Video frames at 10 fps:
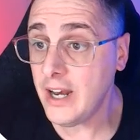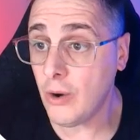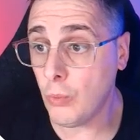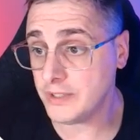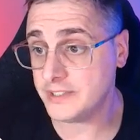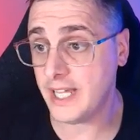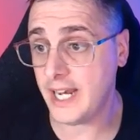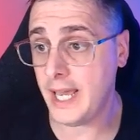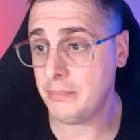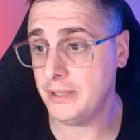what's going to
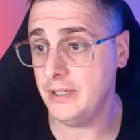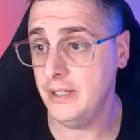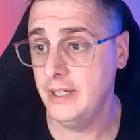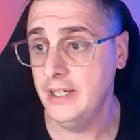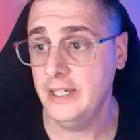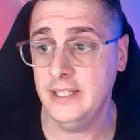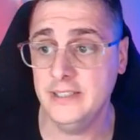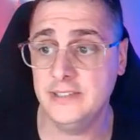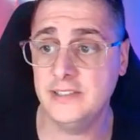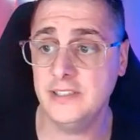happen
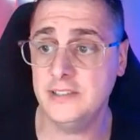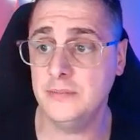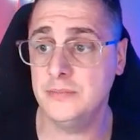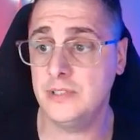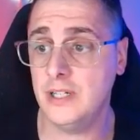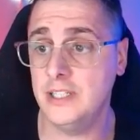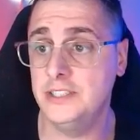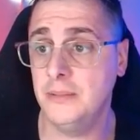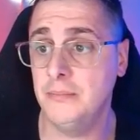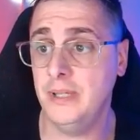is the system's going to
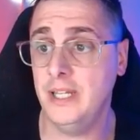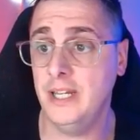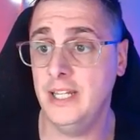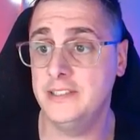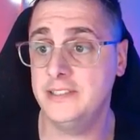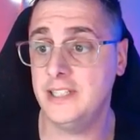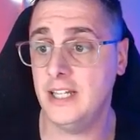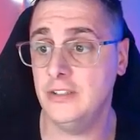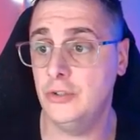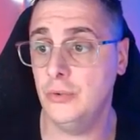jump in and
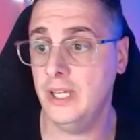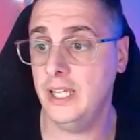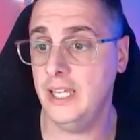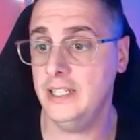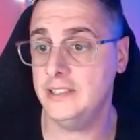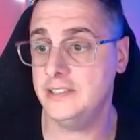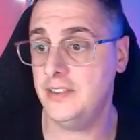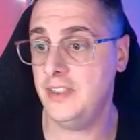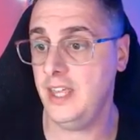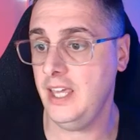start doing its
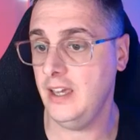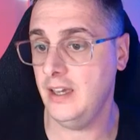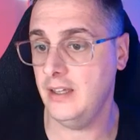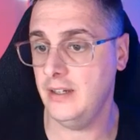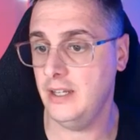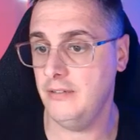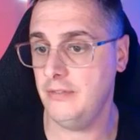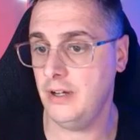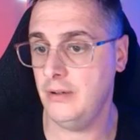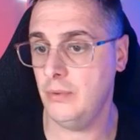thing. Now,
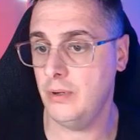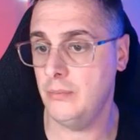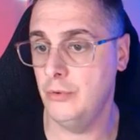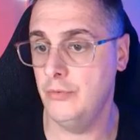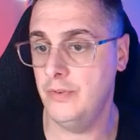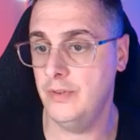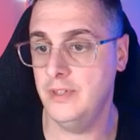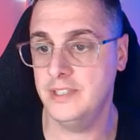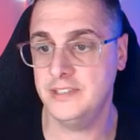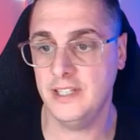I want to move
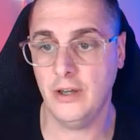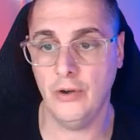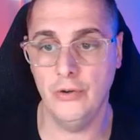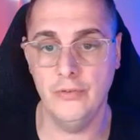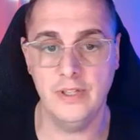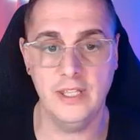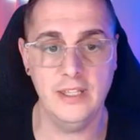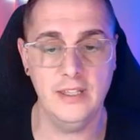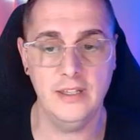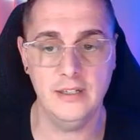this over
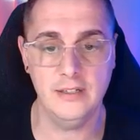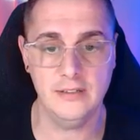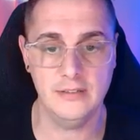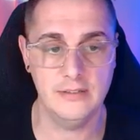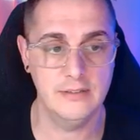here.